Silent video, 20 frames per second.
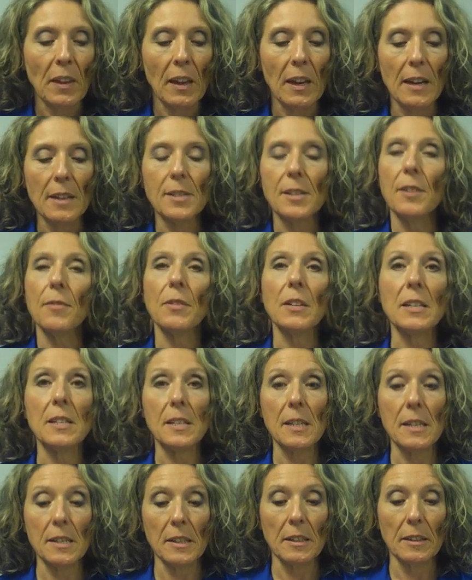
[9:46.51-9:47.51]
As if this
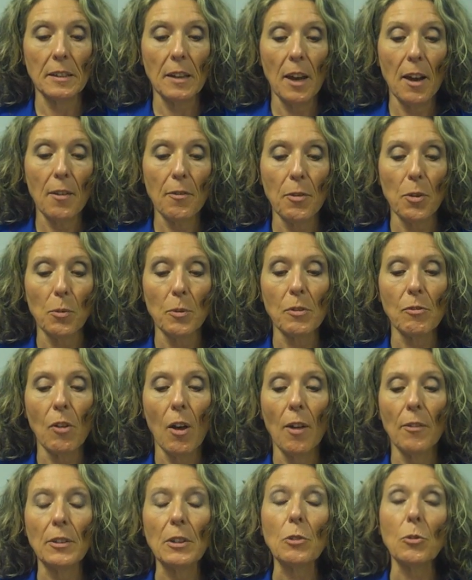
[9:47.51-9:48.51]
isn't enough, the
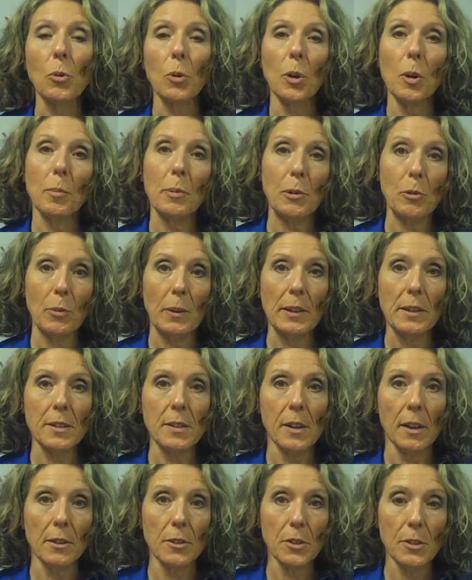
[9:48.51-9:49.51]
revolving door between the
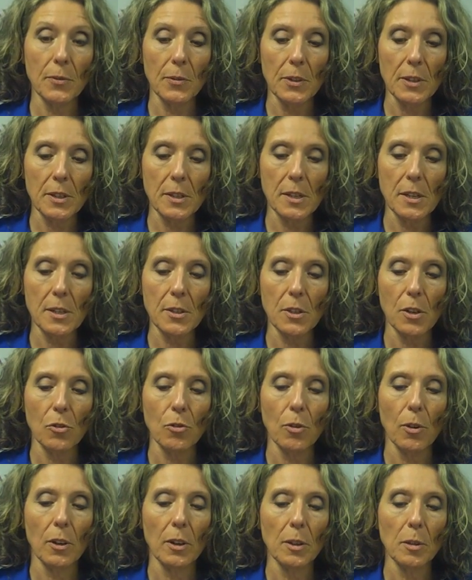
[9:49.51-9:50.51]
Centers for Disease
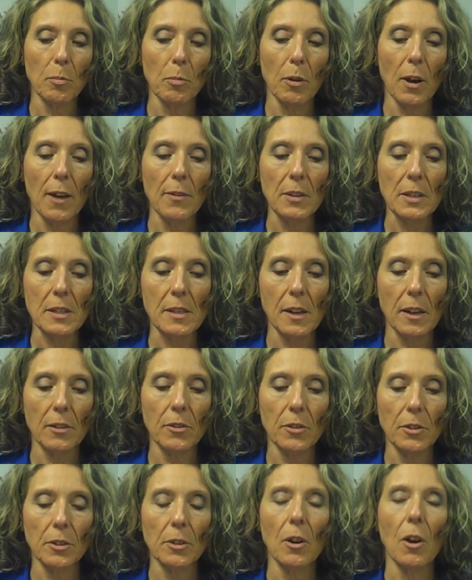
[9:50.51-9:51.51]
Control and the private
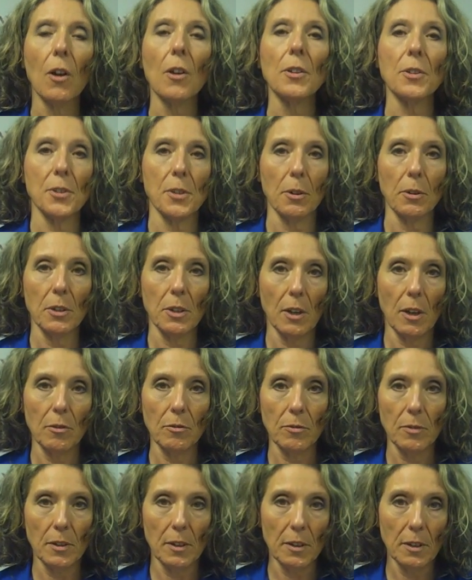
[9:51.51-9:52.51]
sector also
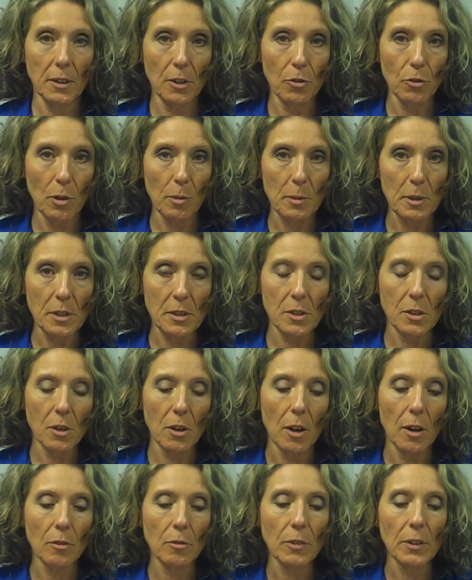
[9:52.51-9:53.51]
con uh, contributes to
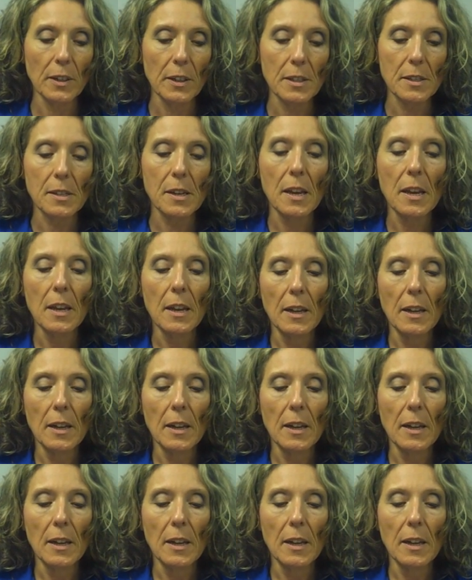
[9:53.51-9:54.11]
conflicts.